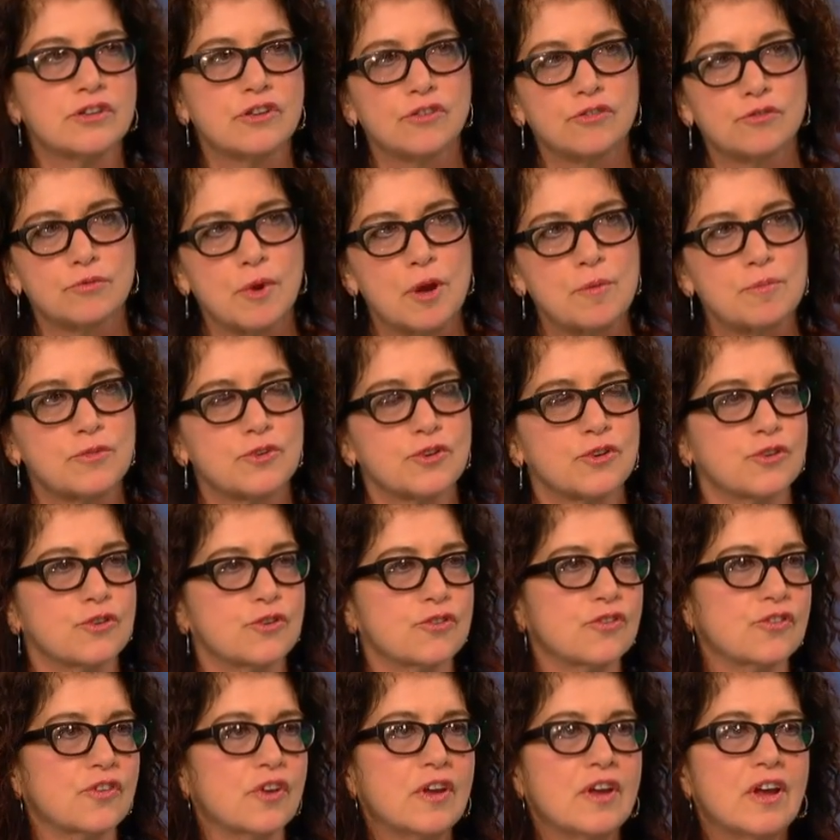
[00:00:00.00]

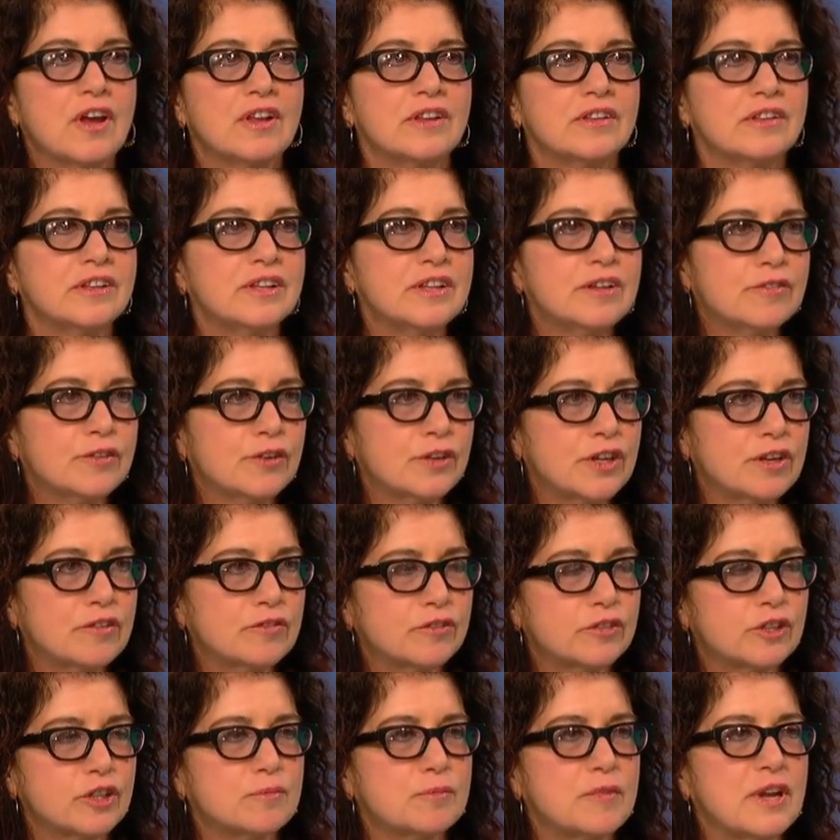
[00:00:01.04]
disruptors, liver
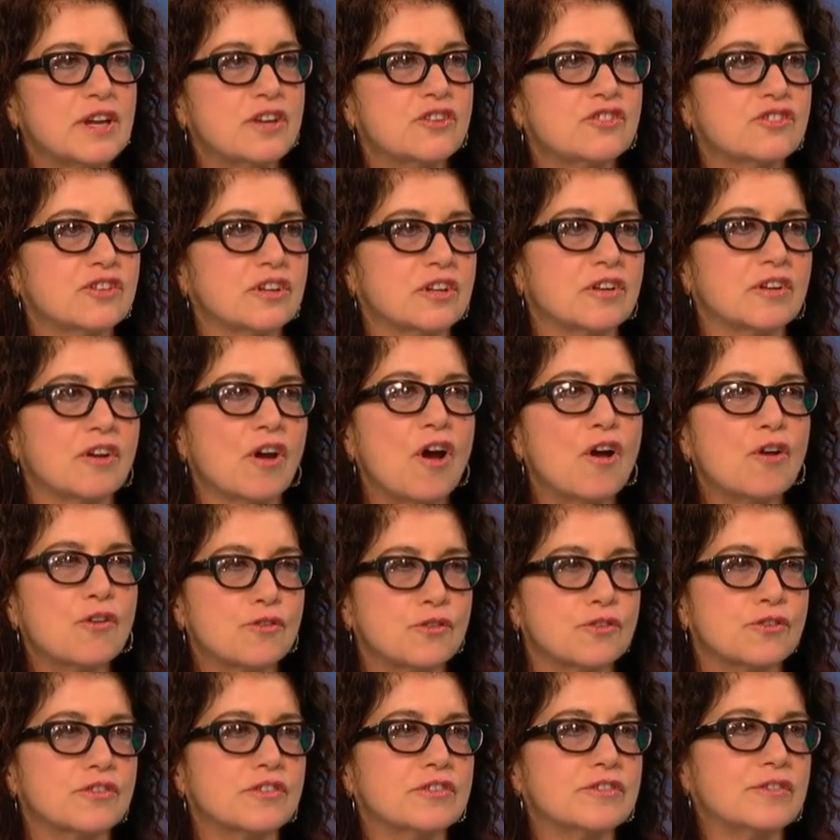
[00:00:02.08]
inflammation, all
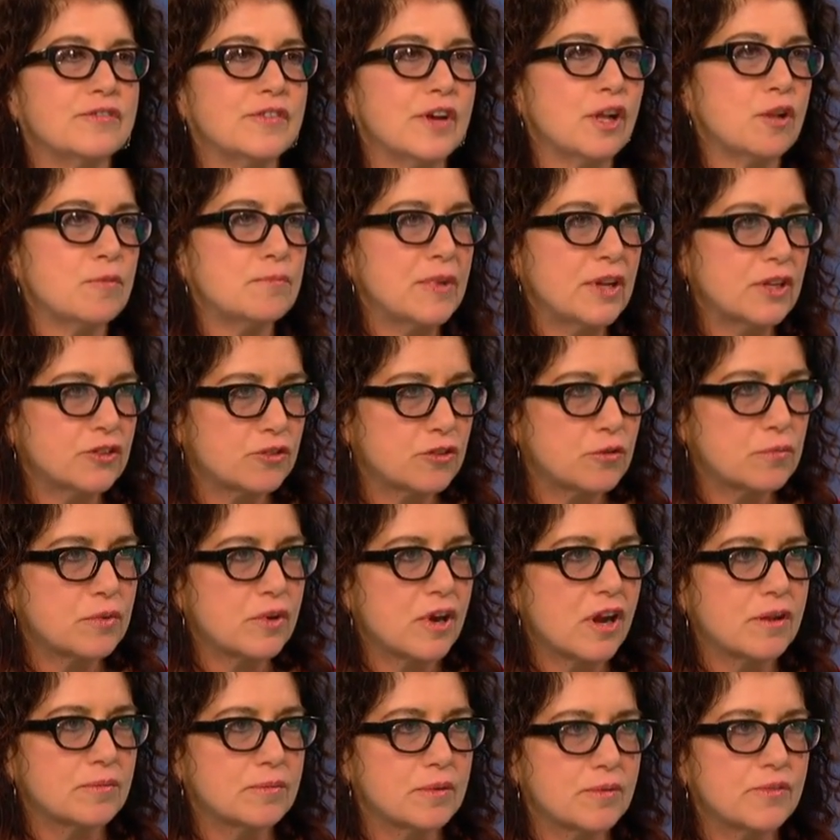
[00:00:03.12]
sorts of developmental
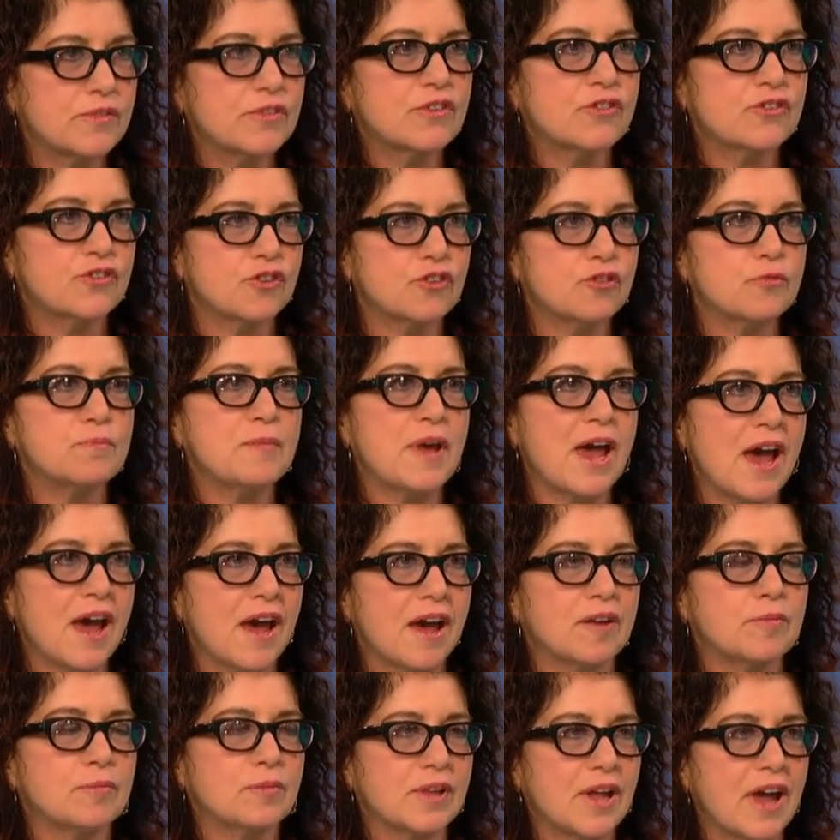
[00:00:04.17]
problems. It's just bad